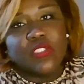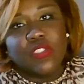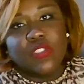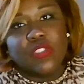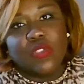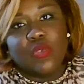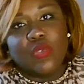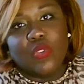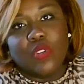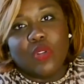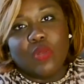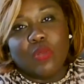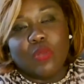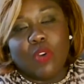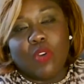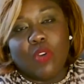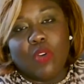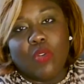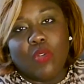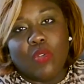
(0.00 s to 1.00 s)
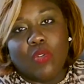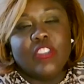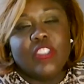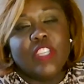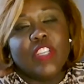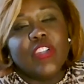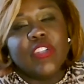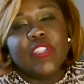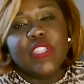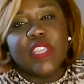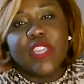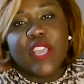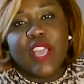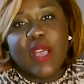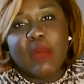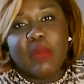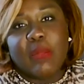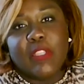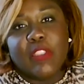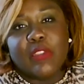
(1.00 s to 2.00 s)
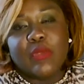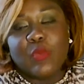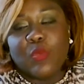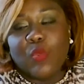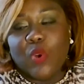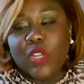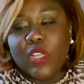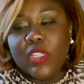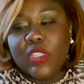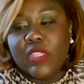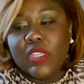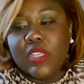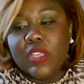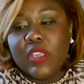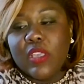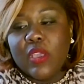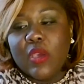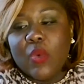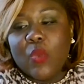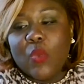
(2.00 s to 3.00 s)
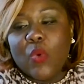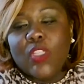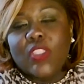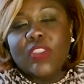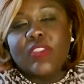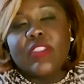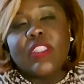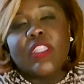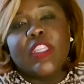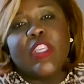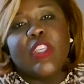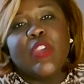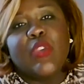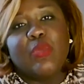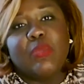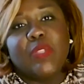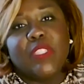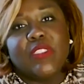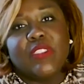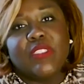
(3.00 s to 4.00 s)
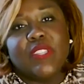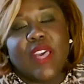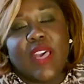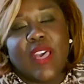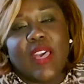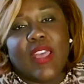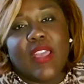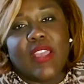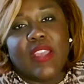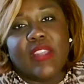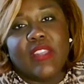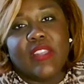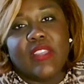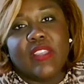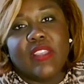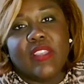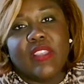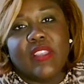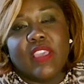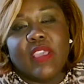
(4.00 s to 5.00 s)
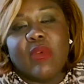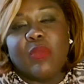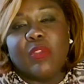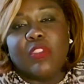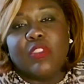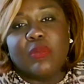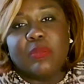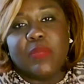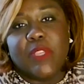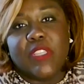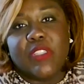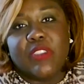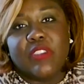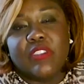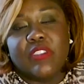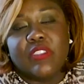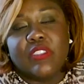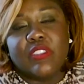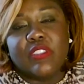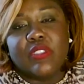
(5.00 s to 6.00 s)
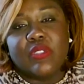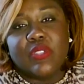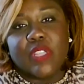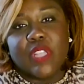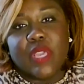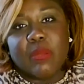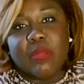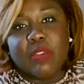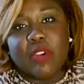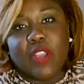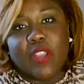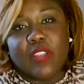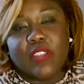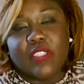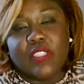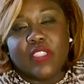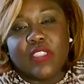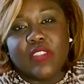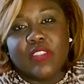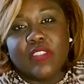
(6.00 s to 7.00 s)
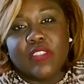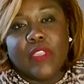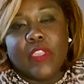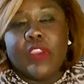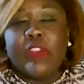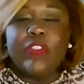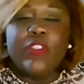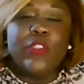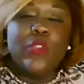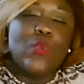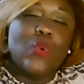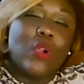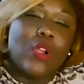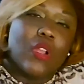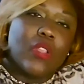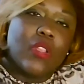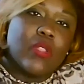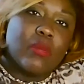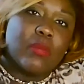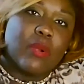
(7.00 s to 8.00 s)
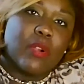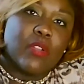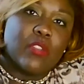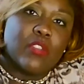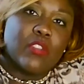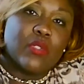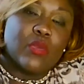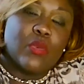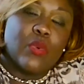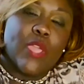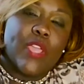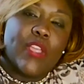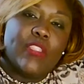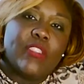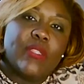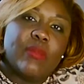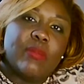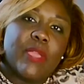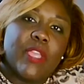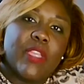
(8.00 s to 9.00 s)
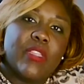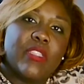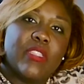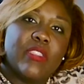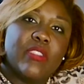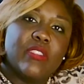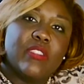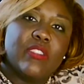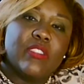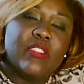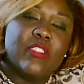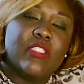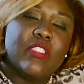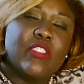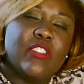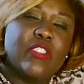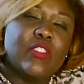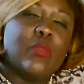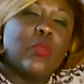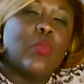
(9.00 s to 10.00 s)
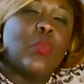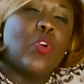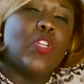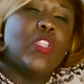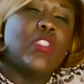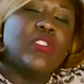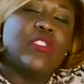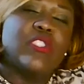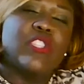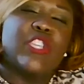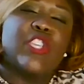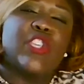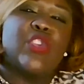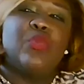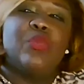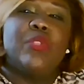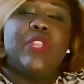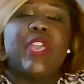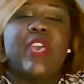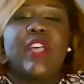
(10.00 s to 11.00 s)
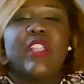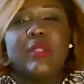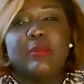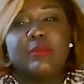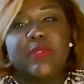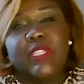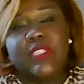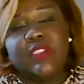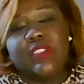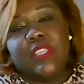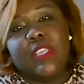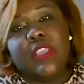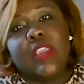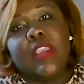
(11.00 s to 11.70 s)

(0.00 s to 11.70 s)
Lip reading: your role, share in the comments what is the human side that was missed during that process. If you are the person who had to make these decisions, what is the human element